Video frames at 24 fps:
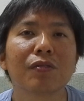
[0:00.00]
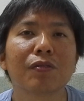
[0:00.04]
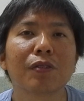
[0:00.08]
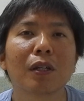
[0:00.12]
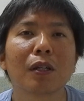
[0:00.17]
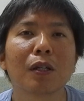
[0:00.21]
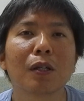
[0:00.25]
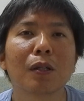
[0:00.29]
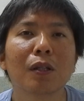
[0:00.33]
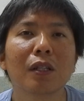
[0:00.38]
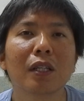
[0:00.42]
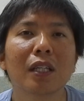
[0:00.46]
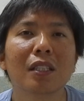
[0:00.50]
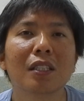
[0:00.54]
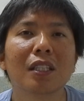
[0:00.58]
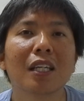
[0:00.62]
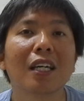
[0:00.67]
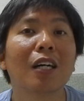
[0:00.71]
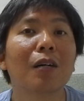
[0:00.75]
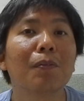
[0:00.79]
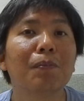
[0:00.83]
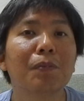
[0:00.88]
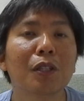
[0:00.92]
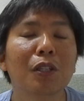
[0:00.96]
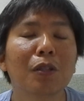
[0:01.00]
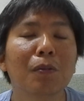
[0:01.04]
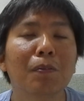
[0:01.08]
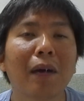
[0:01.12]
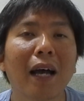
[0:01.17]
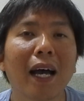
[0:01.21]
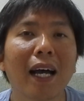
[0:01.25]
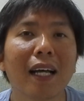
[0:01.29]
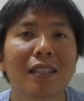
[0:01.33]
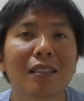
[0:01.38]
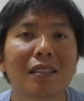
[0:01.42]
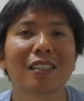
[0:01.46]
frequently to help you
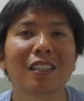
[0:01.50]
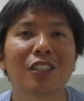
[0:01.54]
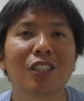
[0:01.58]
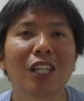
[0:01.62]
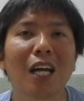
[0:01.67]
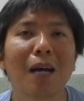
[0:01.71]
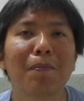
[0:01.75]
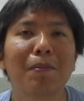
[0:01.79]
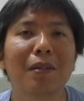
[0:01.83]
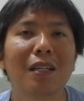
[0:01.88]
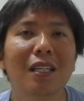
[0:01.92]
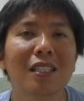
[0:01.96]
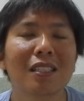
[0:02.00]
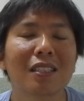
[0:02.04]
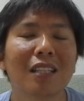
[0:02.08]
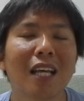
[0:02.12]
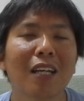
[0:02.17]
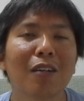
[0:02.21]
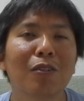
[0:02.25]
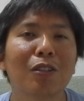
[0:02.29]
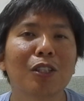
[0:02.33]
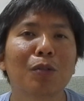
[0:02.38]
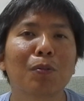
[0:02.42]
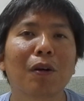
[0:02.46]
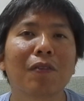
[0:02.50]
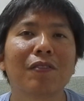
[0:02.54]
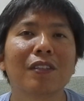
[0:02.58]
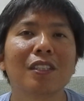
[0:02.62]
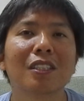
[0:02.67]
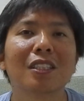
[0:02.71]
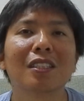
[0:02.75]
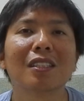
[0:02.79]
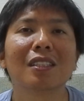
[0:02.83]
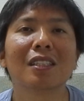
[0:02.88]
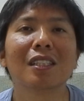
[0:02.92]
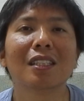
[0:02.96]
pass the Japanese language
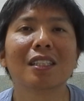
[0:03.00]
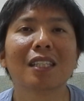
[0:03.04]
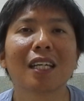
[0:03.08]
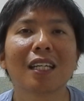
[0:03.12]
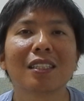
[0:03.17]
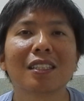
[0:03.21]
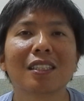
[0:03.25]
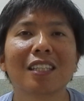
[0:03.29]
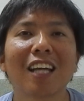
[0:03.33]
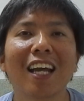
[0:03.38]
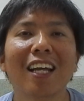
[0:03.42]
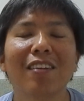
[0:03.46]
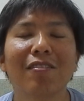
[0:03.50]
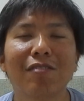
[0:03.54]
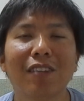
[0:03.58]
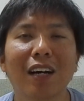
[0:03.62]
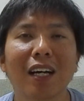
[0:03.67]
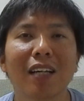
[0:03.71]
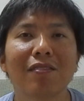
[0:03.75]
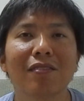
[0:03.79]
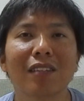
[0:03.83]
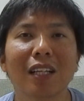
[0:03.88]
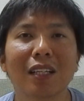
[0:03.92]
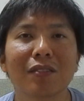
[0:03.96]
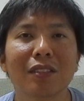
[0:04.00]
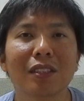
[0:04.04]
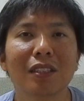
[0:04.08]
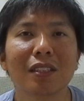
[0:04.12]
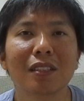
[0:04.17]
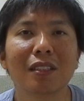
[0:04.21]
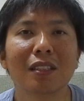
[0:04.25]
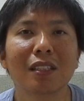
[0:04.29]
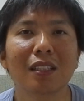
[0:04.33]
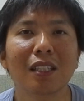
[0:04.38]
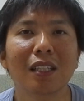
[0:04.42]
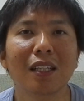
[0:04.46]
proficiency test N5
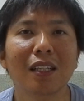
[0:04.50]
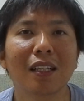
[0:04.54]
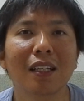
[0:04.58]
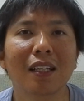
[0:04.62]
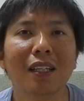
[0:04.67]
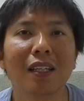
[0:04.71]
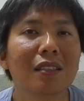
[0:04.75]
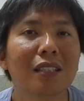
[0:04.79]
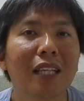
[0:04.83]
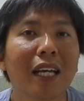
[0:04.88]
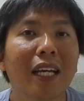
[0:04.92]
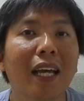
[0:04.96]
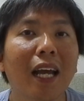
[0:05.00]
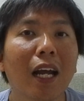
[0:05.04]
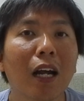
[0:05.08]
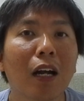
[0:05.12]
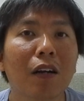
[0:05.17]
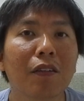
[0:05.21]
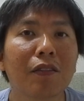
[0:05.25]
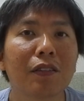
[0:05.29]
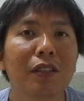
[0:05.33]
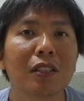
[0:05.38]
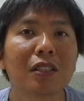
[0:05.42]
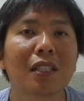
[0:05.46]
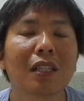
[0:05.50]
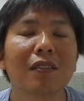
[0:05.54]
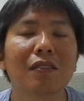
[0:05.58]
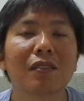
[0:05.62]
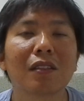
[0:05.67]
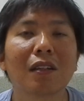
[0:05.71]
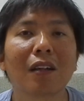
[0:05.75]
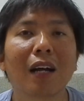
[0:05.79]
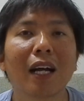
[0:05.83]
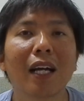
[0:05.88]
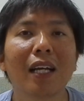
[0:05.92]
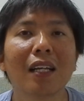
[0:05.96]
level. Take care of
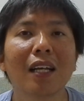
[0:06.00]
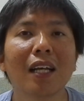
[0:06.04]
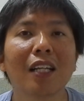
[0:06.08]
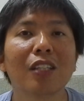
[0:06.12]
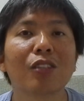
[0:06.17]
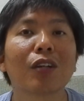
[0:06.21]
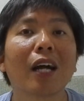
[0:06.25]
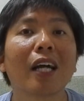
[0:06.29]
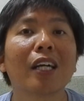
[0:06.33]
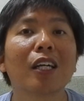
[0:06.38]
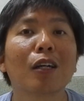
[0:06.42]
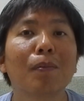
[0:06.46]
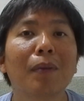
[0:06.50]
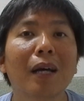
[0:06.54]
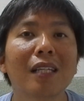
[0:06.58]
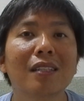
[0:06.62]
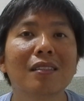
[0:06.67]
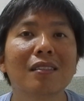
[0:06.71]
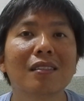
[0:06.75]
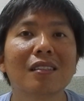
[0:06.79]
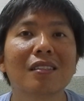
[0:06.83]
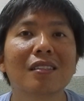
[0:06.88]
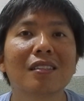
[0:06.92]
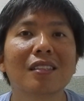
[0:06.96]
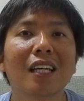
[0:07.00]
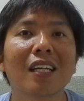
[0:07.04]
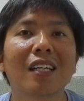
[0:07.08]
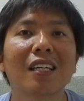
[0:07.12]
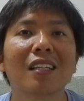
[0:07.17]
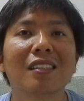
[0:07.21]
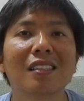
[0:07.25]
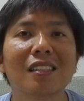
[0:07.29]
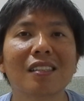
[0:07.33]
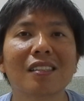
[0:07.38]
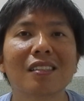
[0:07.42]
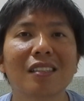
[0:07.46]
yourselves, alright? And try your best to stay
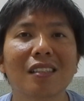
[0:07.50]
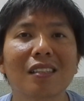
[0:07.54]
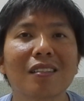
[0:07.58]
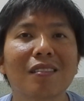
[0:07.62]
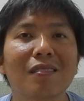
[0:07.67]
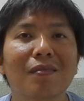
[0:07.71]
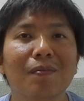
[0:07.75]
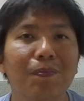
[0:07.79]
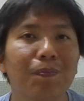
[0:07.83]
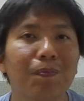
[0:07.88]
consistent.